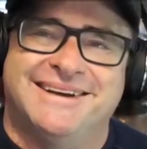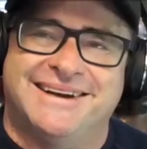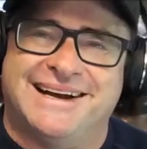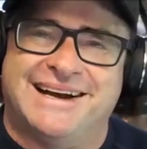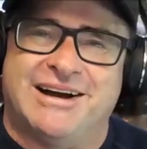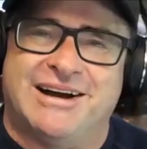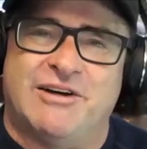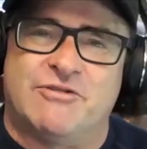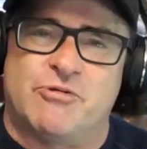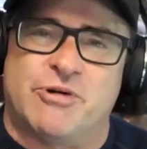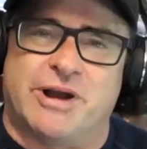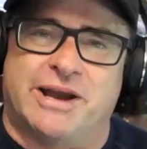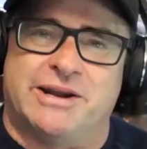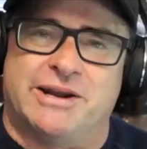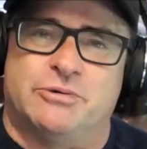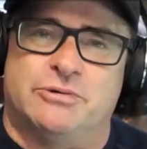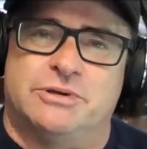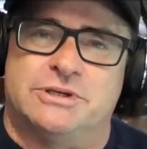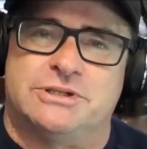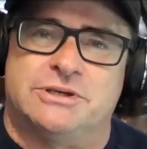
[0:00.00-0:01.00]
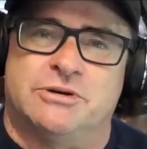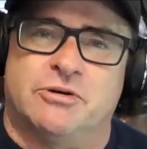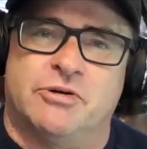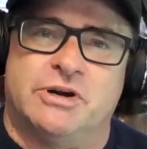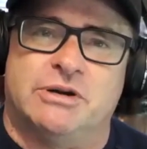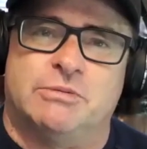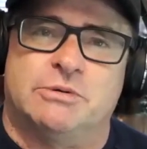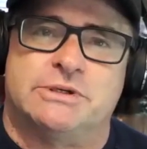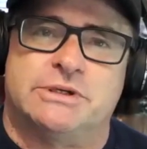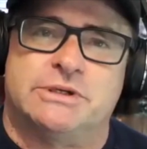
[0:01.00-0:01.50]
I've created all this
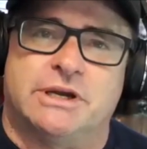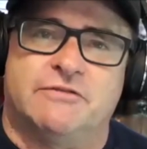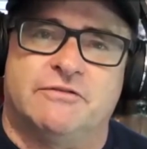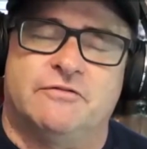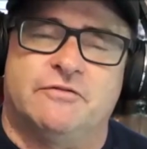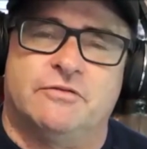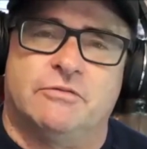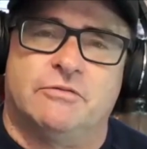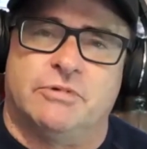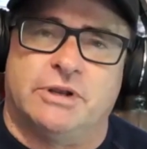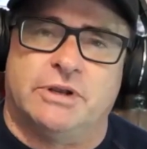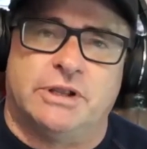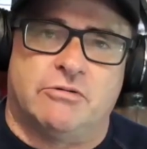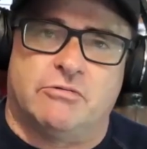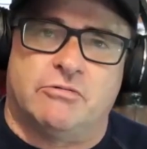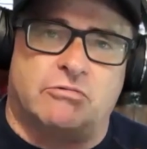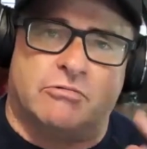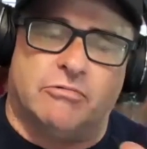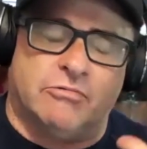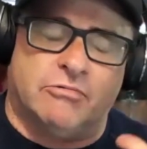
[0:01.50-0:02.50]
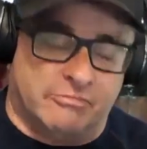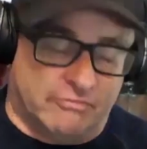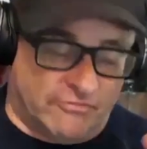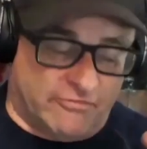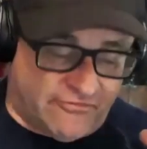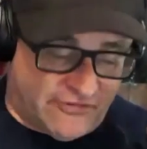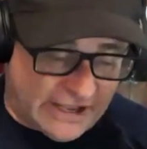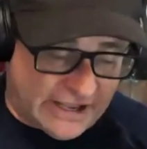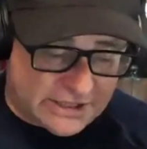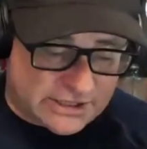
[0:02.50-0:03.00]
incredible stuff, really
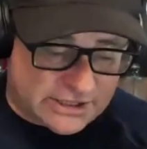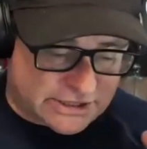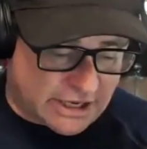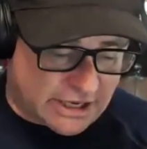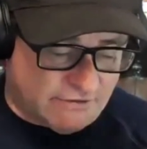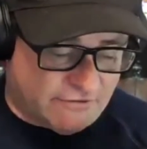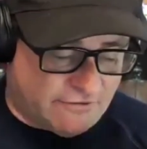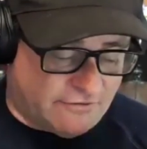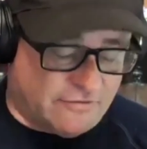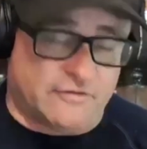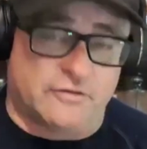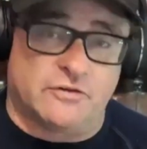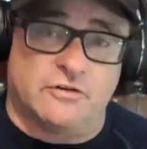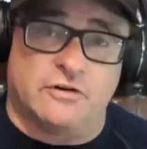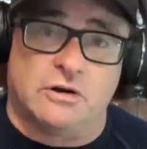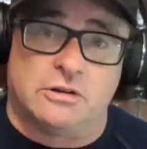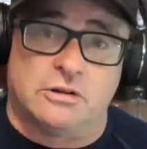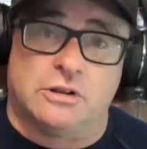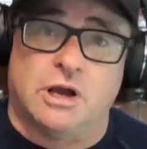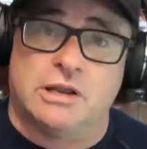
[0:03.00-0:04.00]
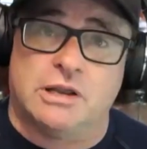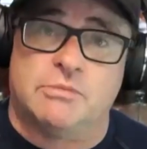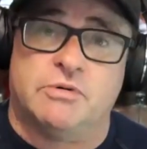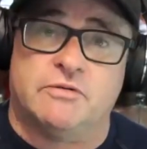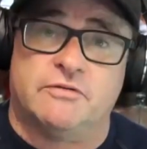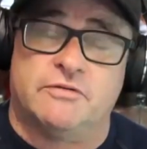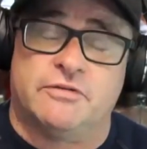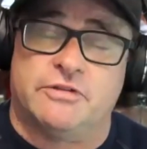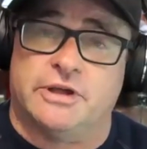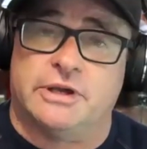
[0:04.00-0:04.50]
fun stuff for online
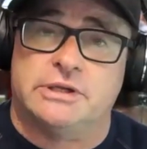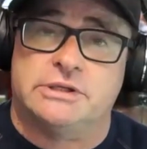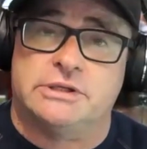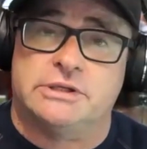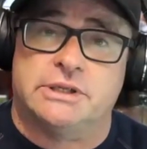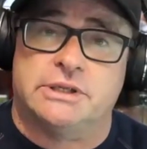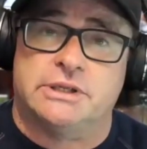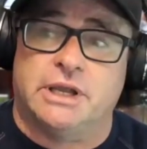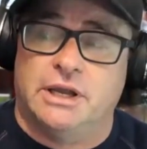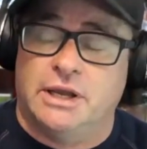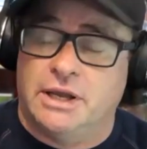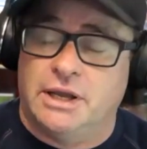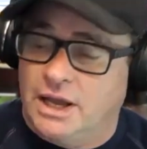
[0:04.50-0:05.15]
things, and